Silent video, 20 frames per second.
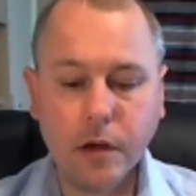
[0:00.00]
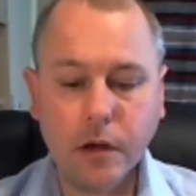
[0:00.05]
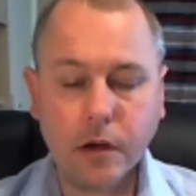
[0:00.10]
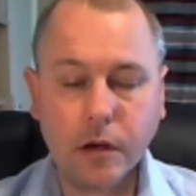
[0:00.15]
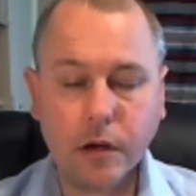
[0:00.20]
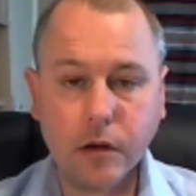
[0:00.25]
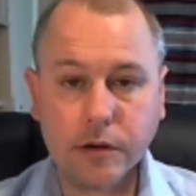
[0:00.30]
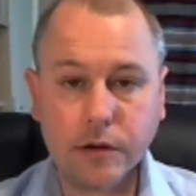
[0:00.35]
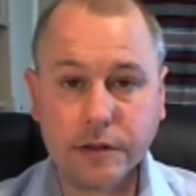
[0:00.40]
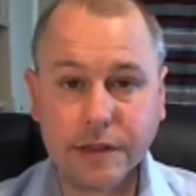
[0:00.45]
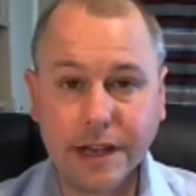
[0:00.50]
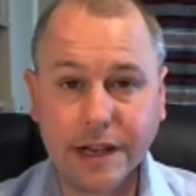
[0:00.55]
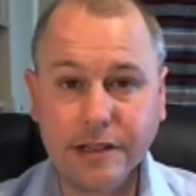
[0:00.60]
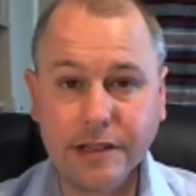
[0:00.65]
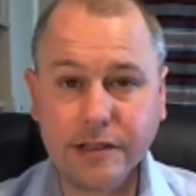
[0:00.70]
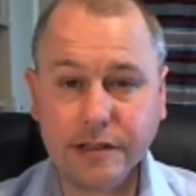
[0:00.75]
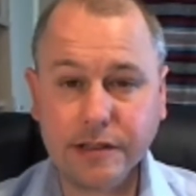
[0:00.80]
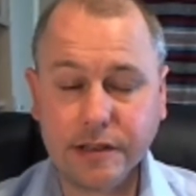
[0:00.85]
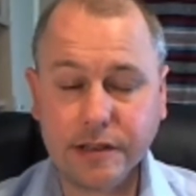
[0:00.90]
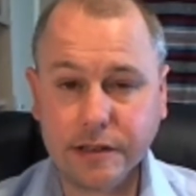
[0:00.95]

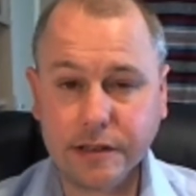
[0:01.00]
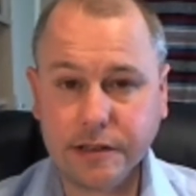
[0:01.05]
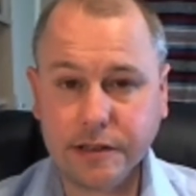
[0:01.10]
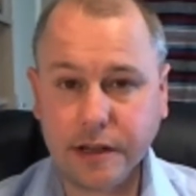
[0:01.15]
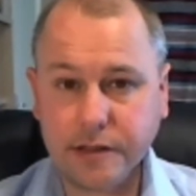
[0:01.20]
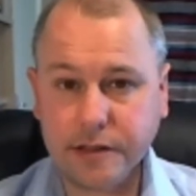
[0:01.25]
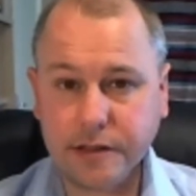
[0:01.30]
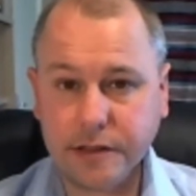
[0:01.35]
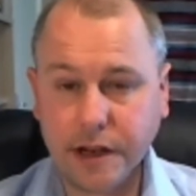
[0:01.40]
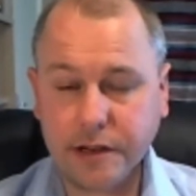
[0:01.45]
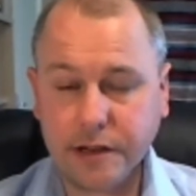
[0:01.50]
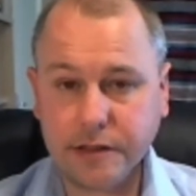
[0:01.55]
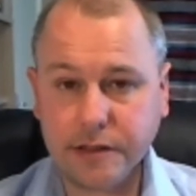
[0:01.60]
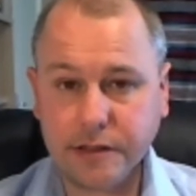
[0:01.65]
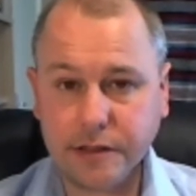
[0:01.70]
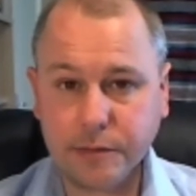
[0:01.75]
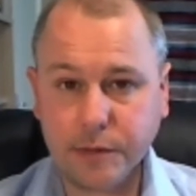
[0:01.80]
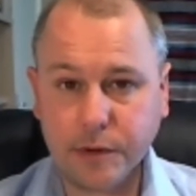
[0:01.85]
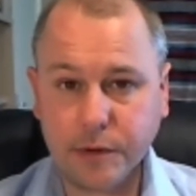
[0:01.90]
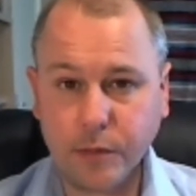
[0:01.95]
connotations and associations
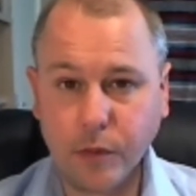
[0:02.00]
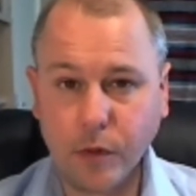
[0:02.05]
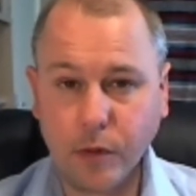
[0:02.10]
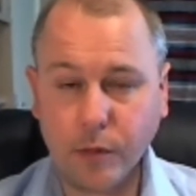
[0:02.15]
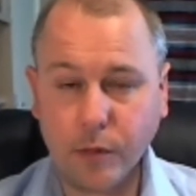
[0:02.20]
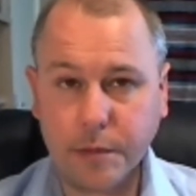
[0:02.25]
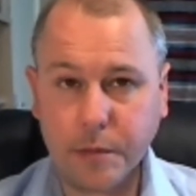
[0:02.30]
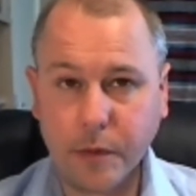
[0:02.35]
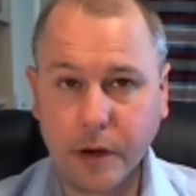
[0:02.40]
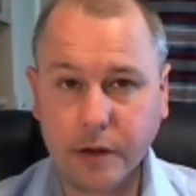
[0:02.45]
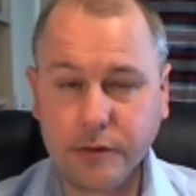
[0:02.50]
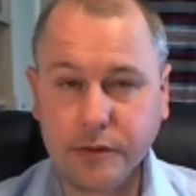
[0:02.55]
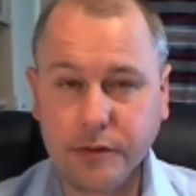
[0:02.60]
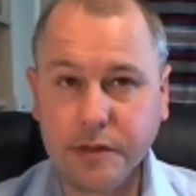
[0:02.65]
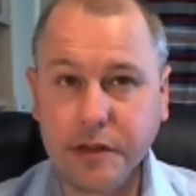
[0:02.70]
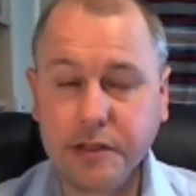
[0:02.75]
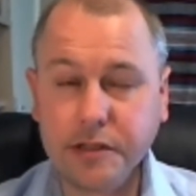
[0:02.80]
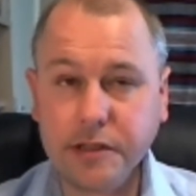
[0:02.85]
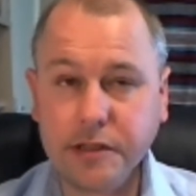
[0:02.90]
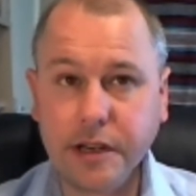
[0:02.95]
with what we might
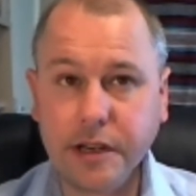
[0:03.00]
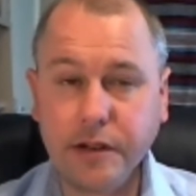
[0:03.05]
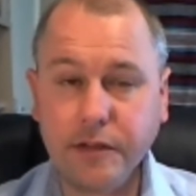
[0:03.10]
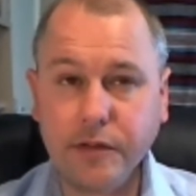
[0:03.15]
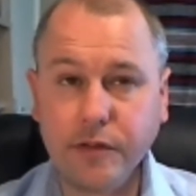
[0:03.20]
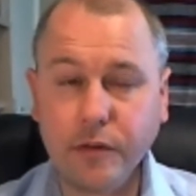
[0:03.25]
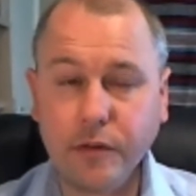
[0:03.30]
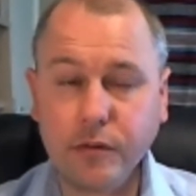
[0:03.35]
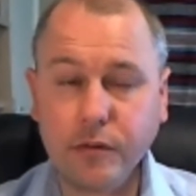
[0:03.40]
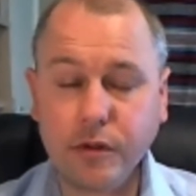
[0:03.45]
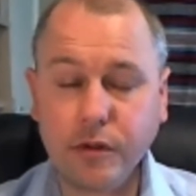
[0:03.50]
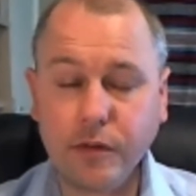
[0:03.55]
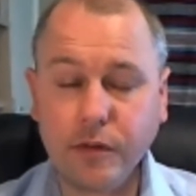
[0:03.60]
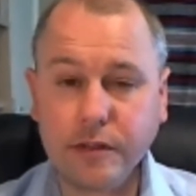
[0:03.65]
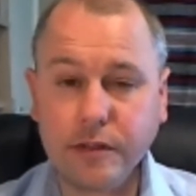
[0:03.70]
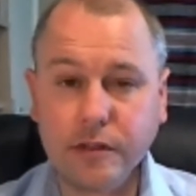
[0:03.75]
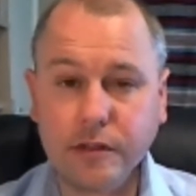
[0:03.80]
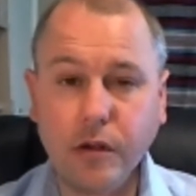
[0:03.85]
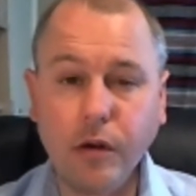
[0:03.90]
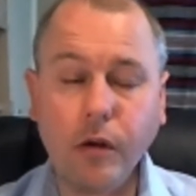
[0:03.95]
traditionally have thought of as
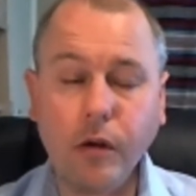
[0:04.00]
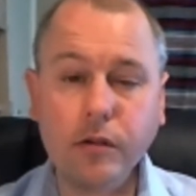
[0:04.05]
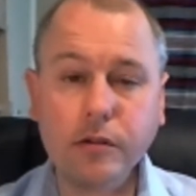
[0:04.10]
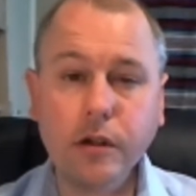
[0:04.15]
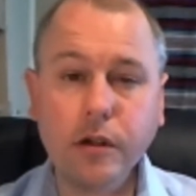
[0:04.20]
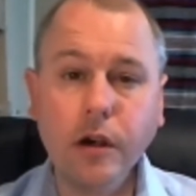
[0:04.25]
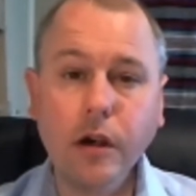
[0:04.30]
God,